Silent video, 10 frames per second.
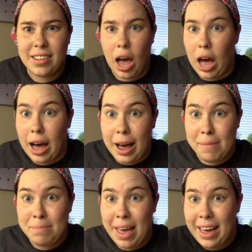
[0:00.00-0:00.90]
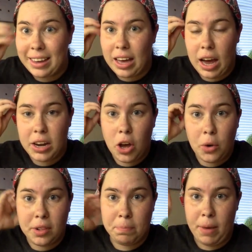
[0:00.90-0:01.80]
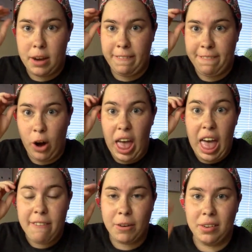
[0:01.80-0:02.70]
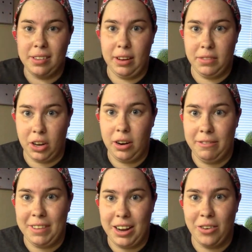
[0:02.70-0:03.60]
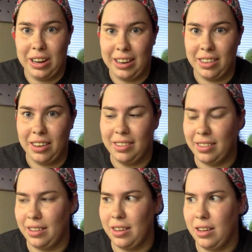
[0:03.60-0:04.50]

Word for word: I'm back. I know, it's been forever since I've done a video like this.